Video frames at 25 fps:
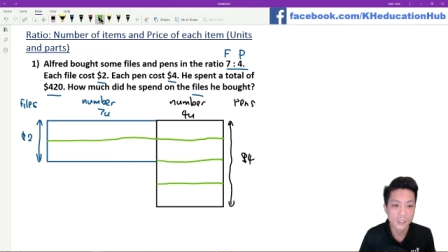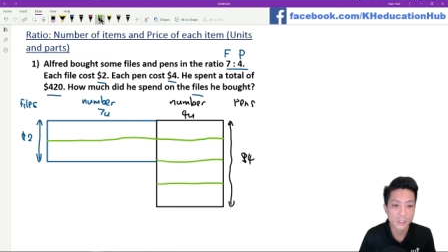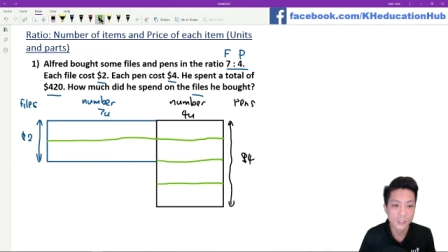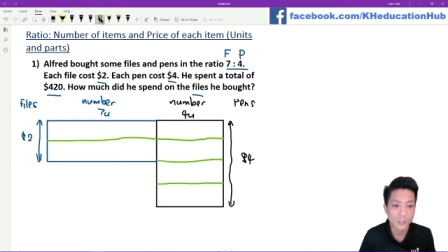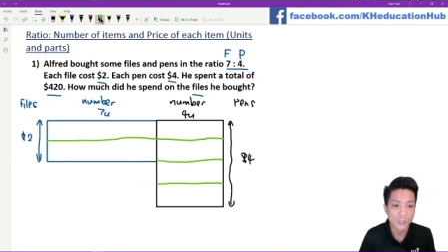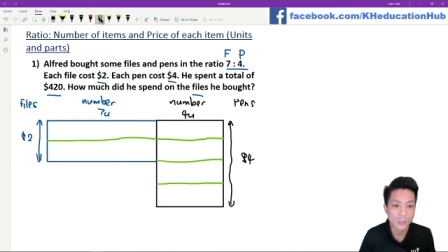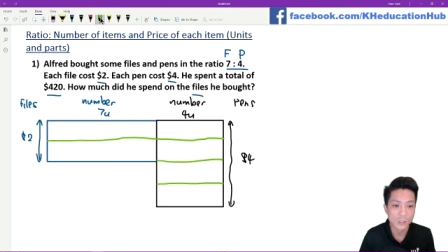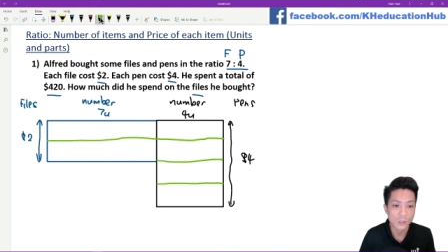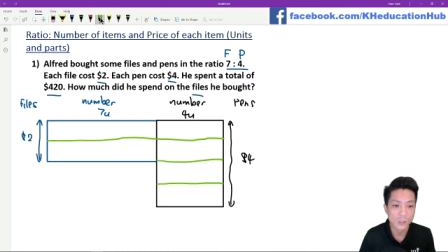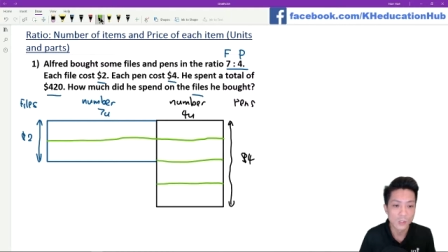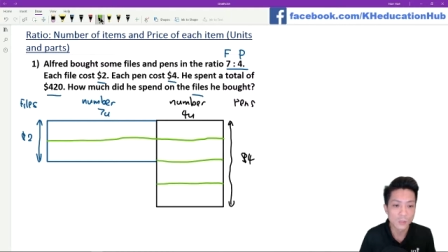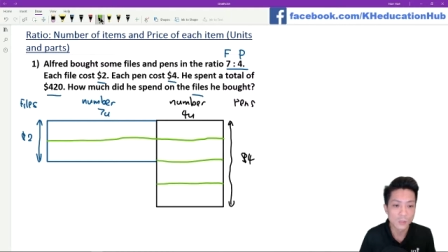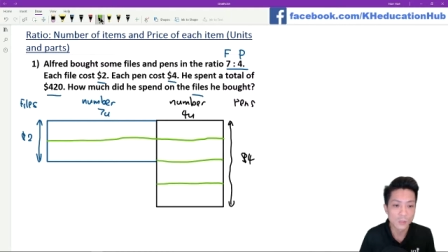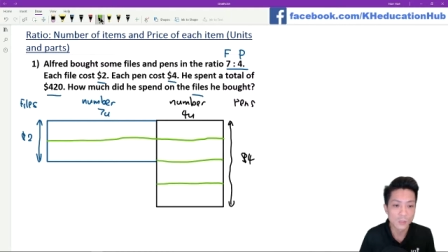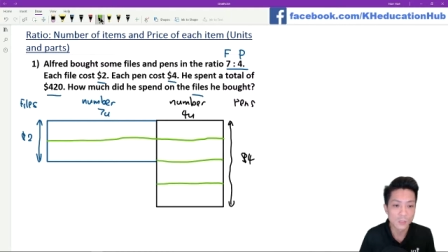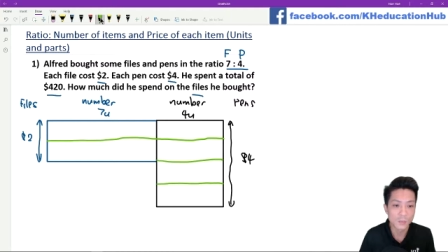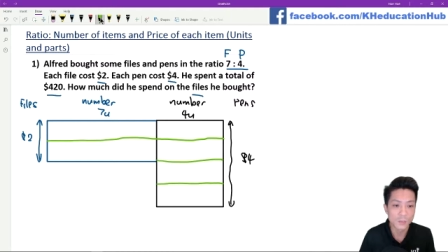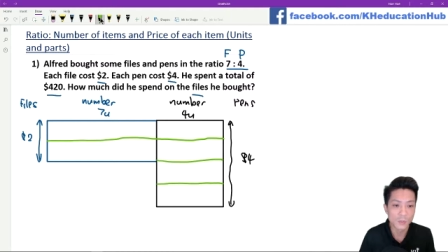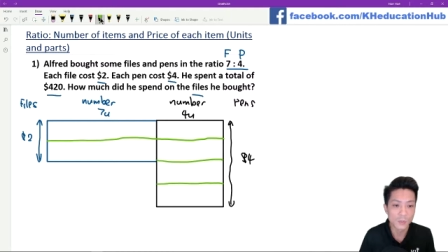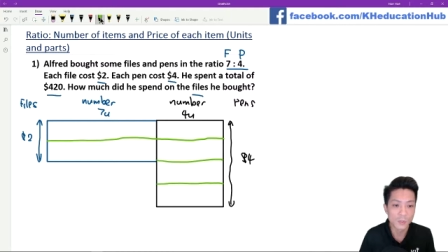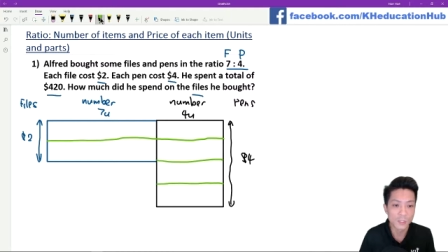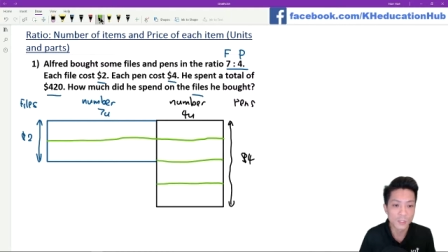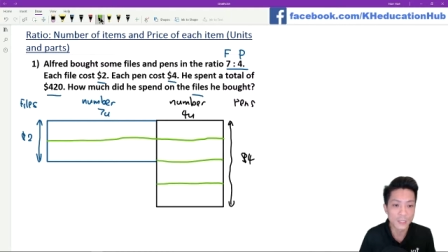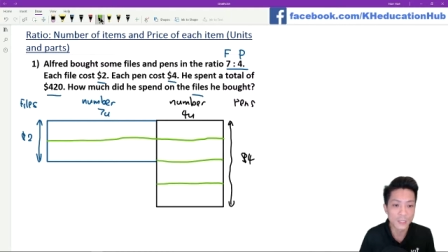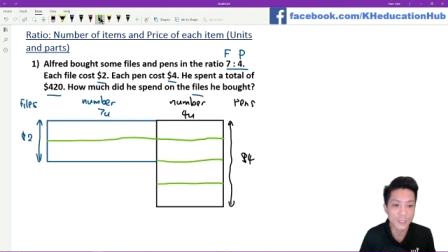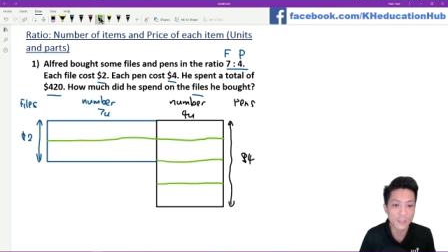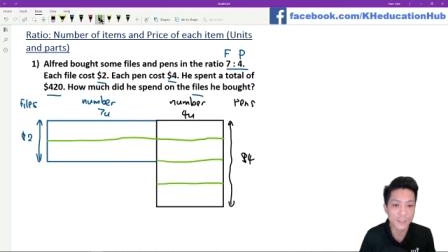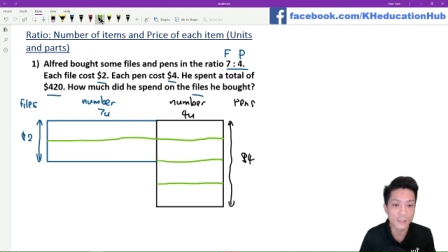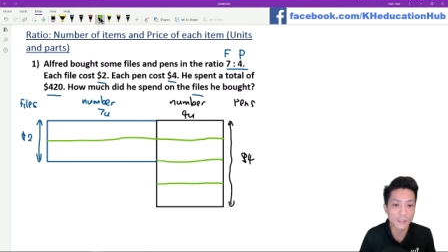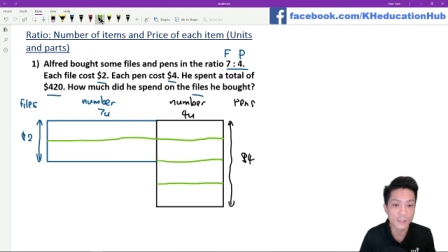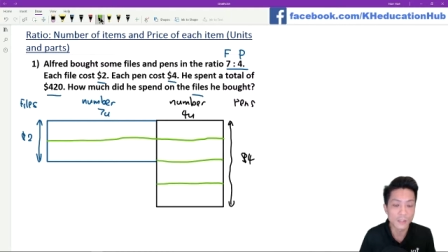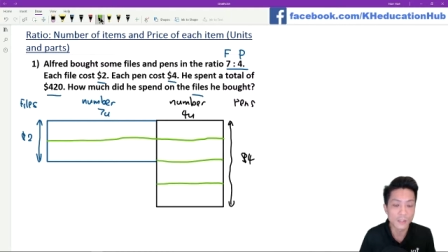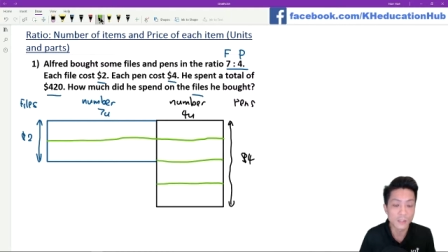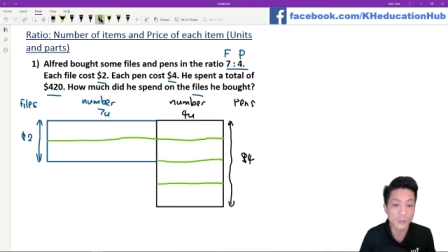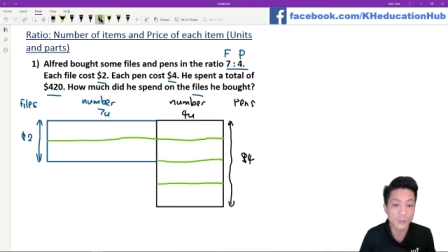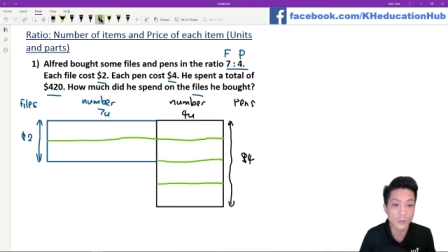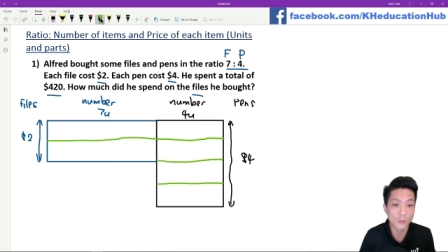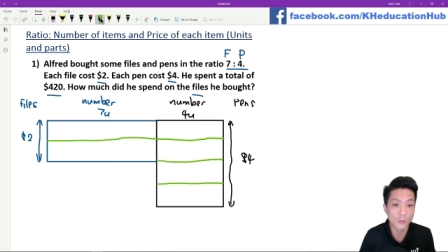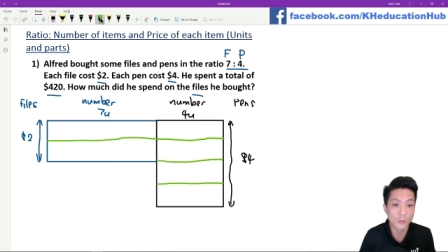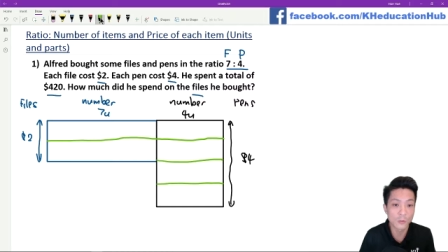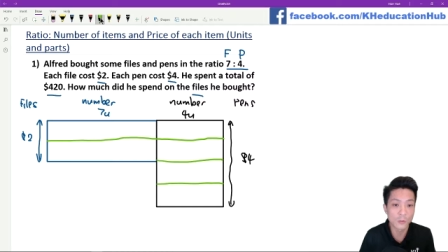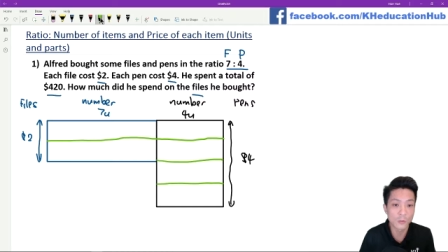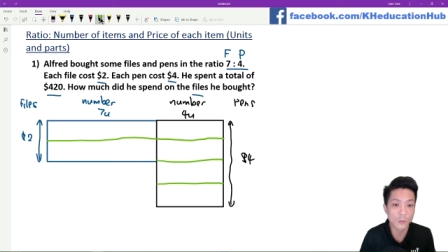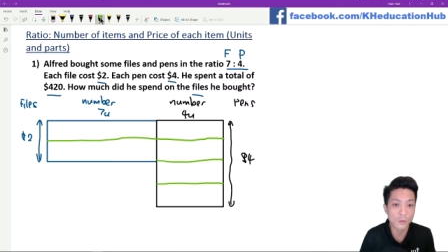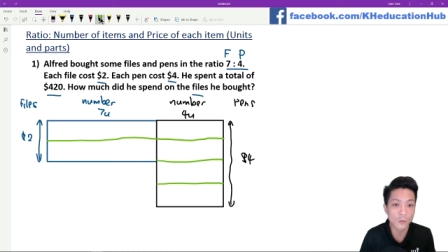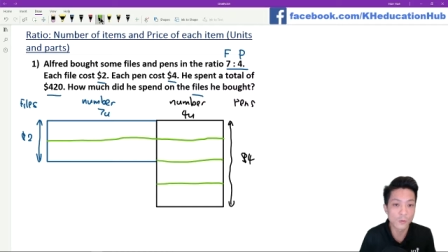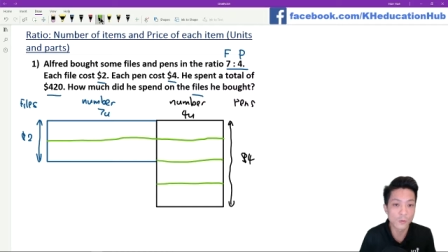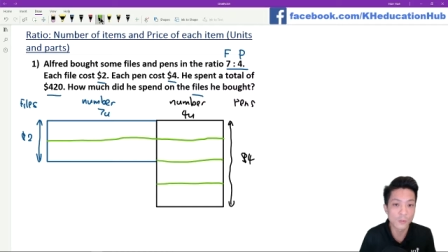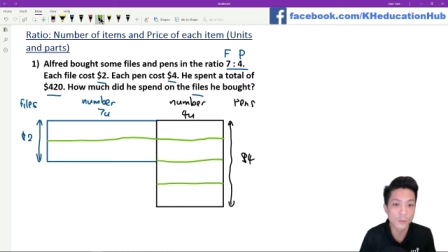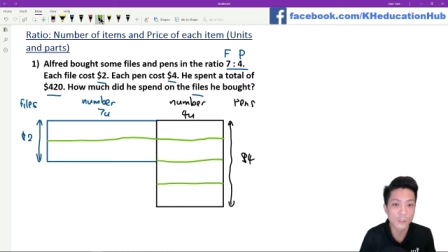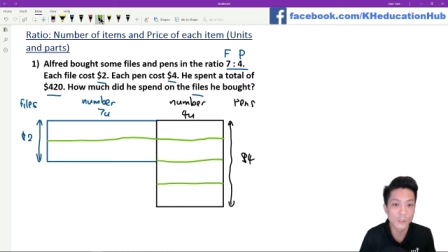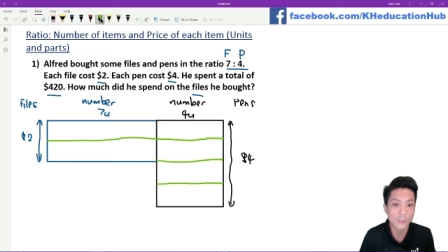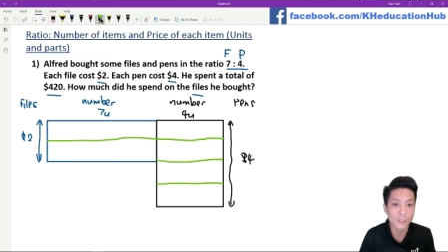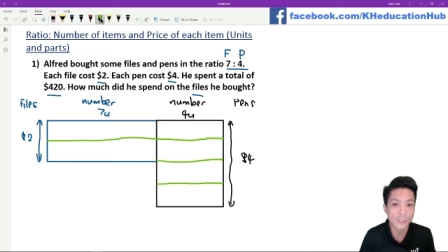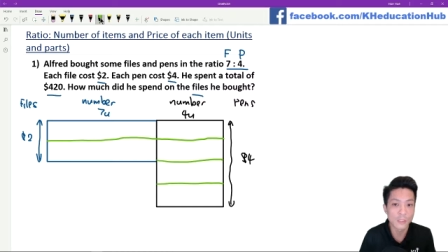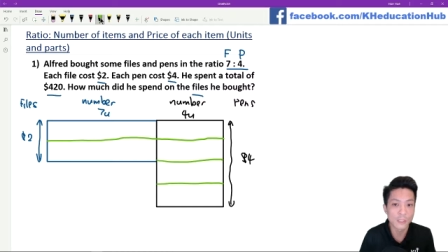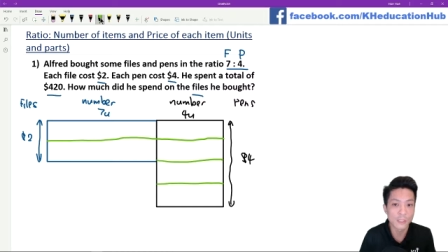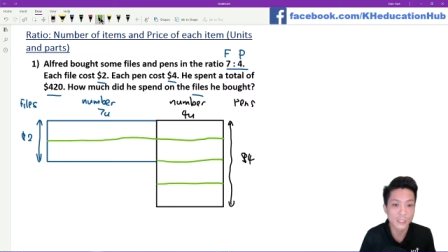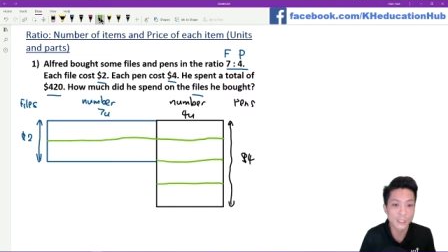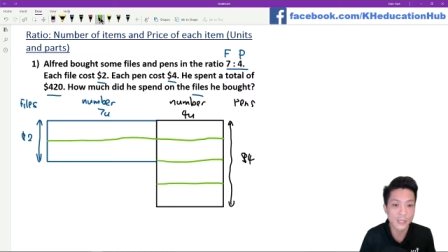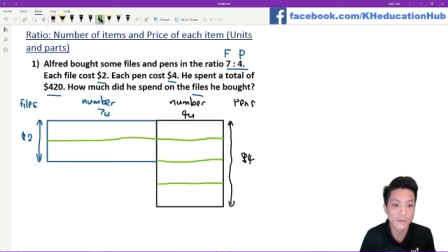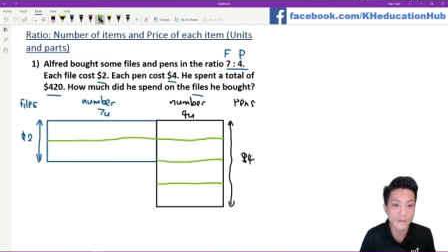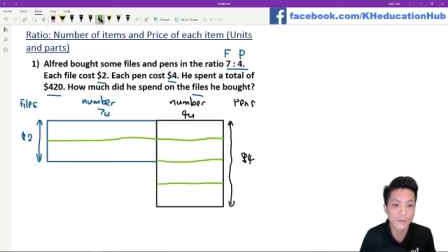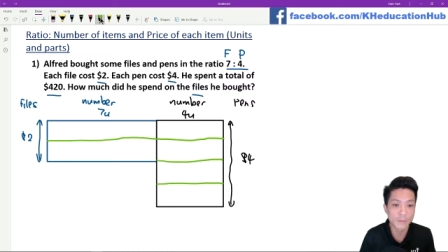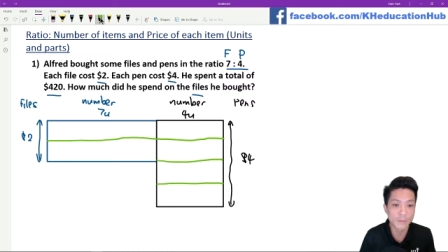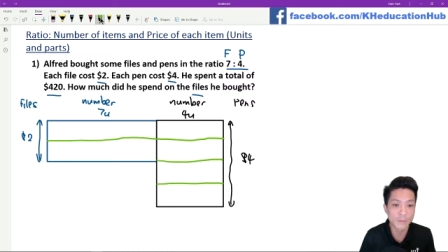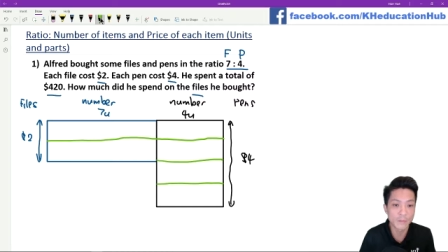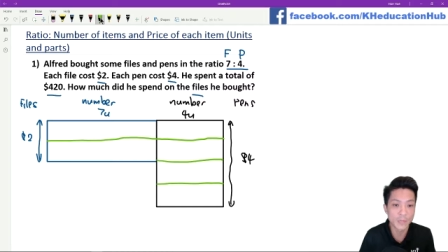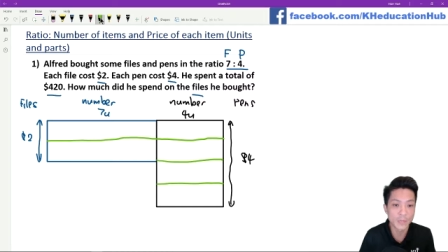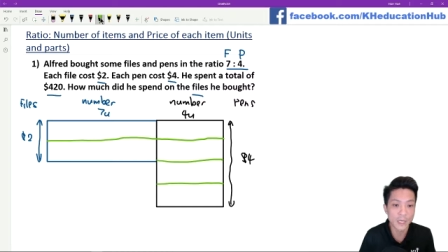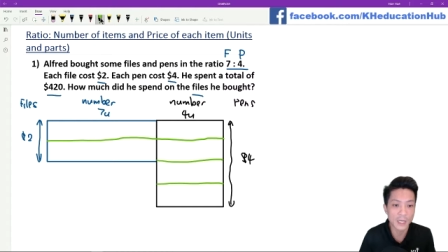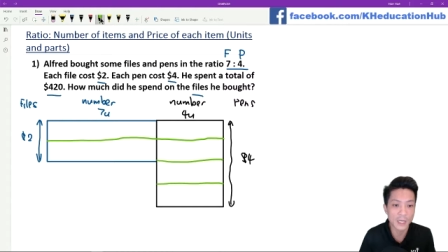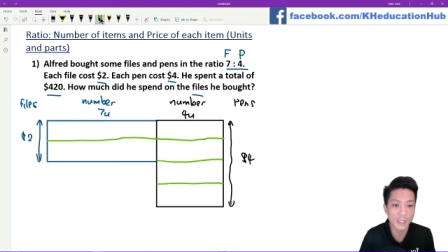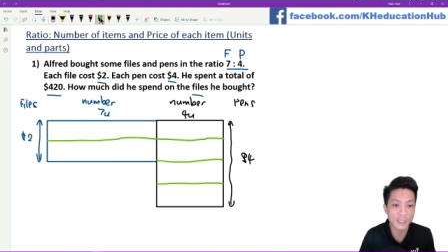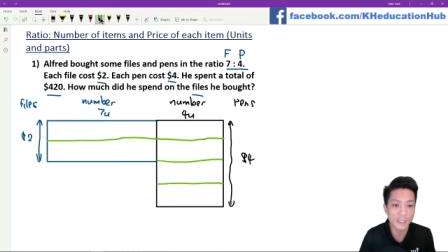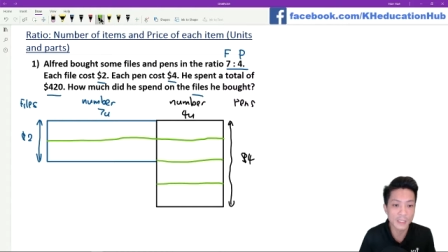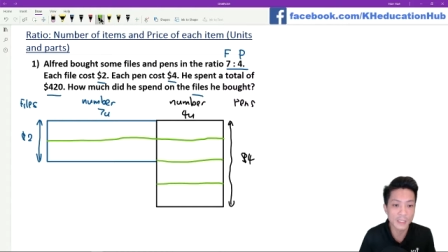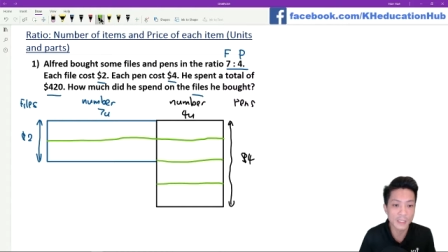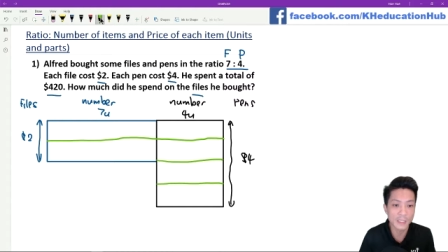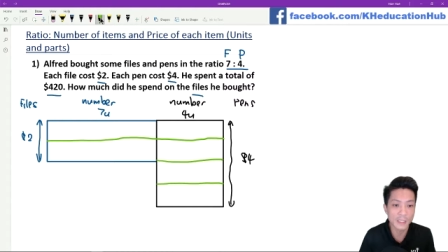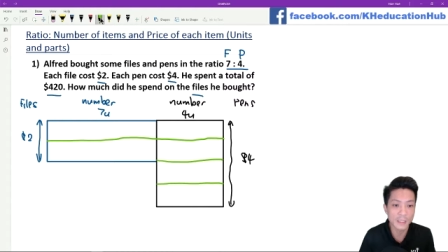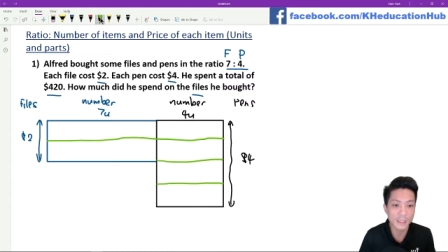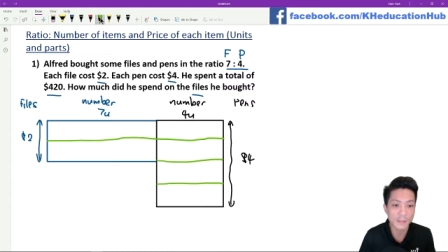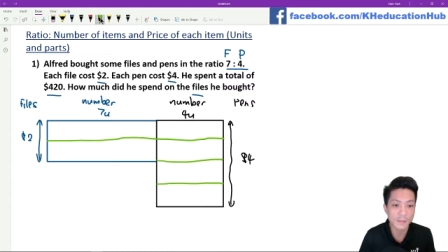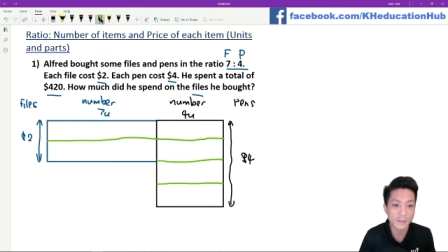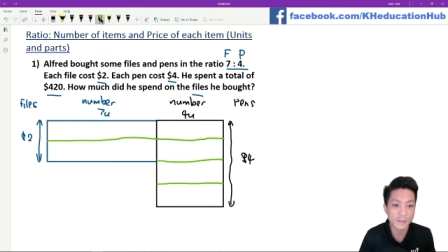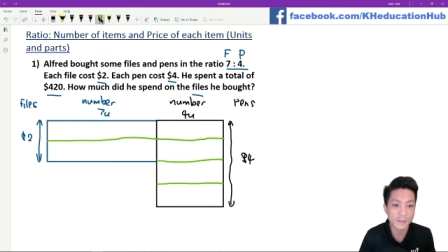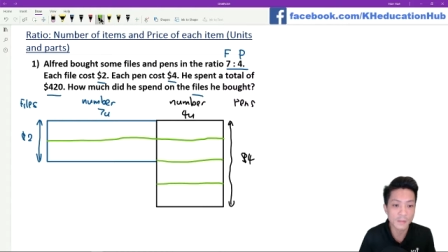So I'm supposed to cut this into 7 parts.